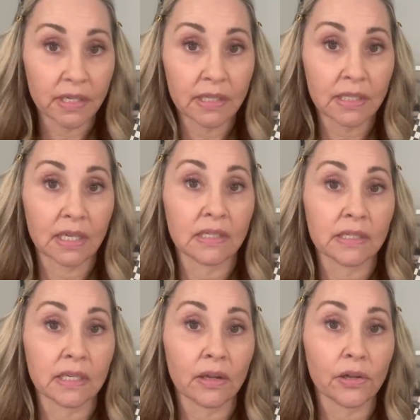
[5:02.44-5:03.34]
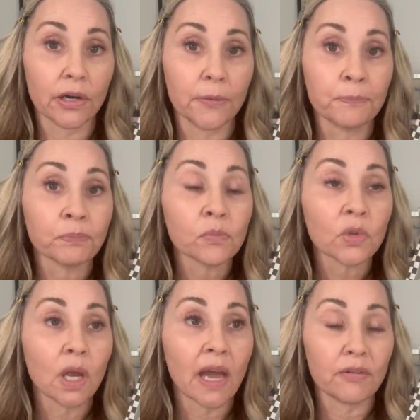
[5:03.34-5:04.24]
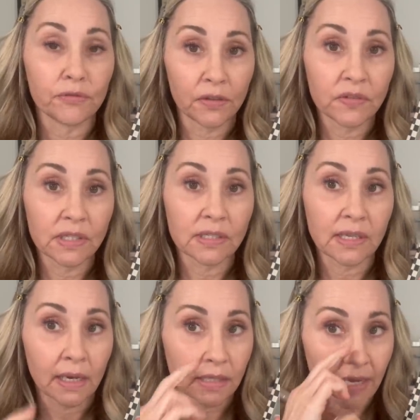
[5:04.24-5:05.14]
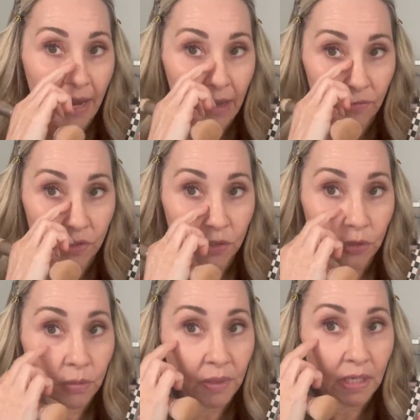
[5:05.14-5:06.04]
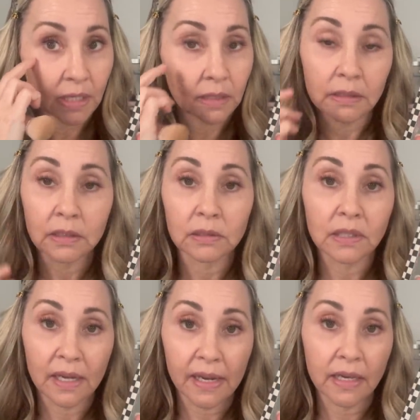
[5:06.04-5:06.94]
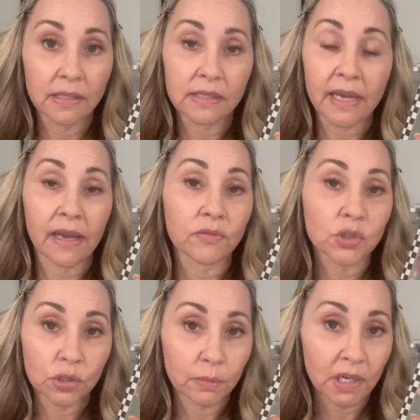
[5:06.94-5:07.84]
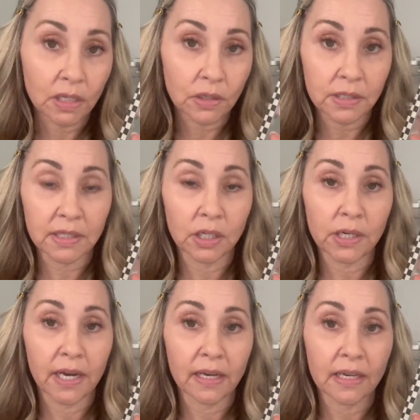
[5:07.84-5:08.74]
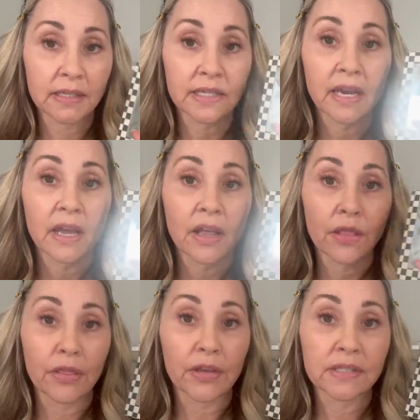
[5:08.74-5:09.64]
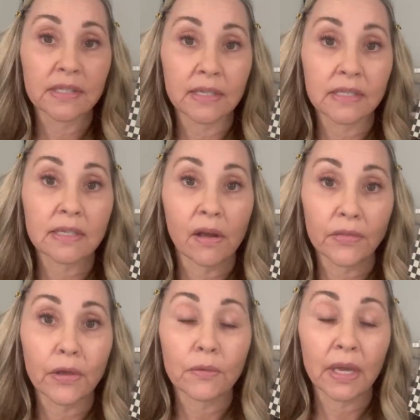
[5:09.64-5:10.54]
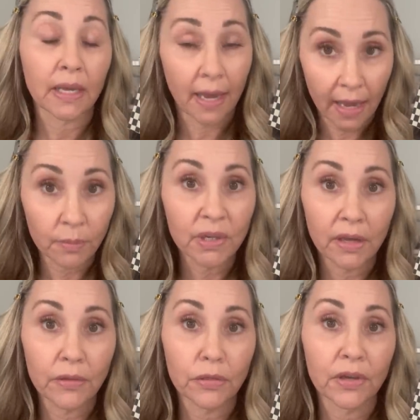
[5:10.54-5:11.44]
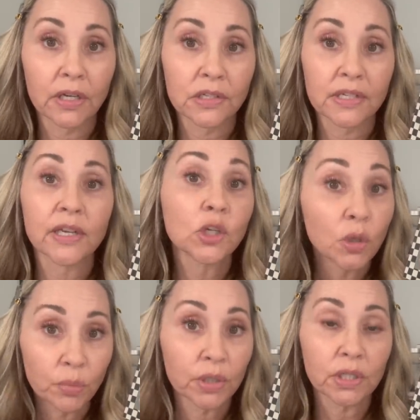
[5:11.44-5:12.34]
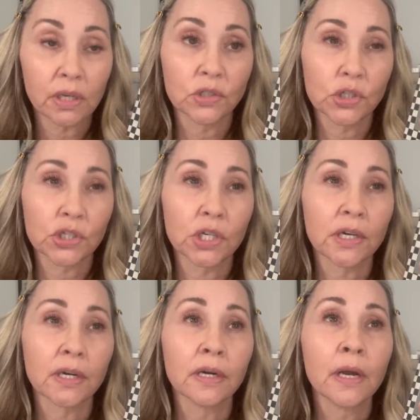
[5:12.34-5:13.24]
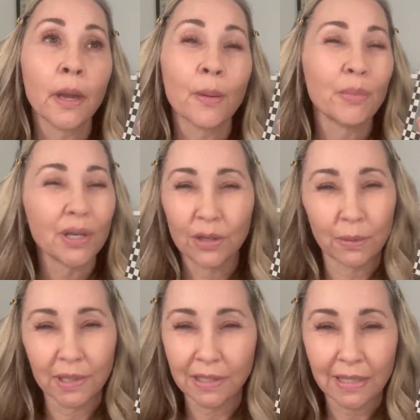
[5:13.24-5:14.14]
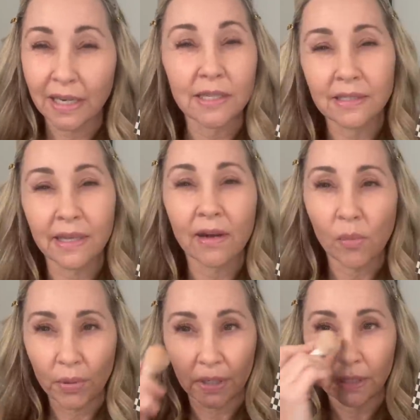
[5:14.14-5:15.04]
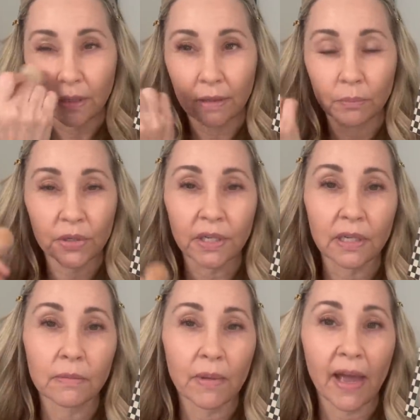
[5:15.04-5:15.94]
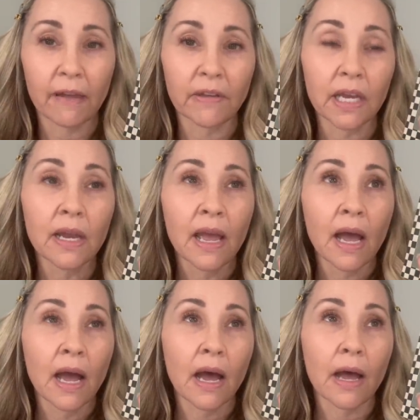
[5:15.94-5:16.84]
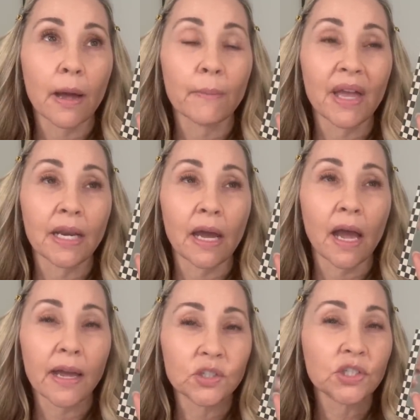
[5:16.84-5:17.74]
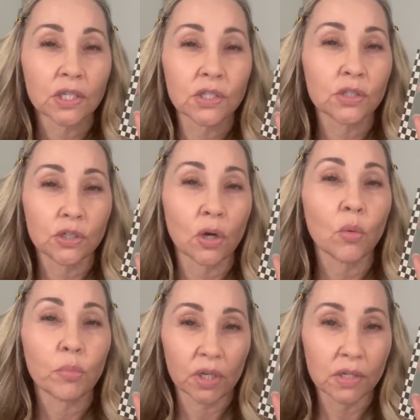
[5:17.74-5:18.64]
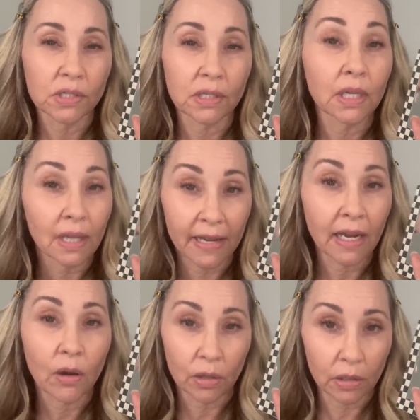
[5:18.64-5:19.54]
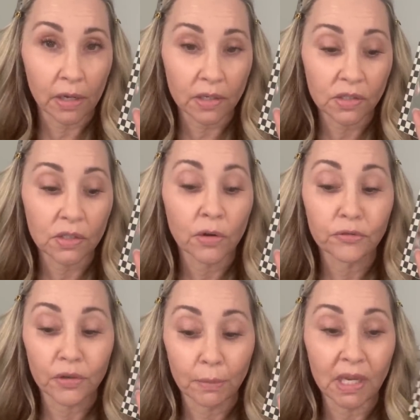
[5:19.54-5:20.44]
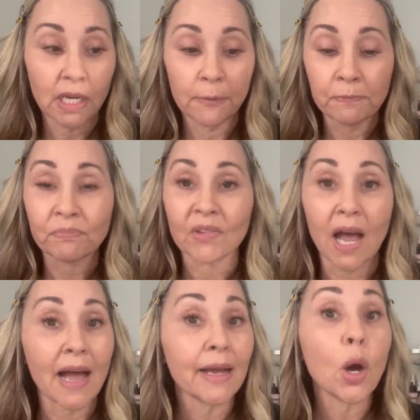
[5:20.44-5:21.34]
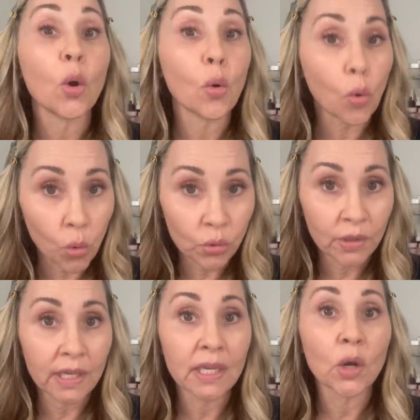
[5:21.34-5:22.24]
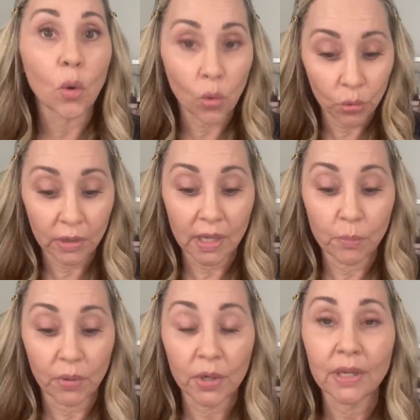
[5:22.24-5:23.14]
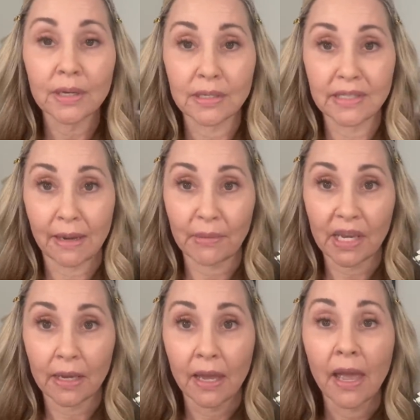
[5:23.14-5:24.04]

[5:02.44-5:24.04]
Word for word: as concealer. At fifty-six, I have too many little lines. I have too many nooks and crannies. This is on the, it can be on the thicker side. You can put it on sheer, but nobody does. They all put it on pretty heavy. Um, and I just don't personally like how it looks. So for me, I only, only put demi.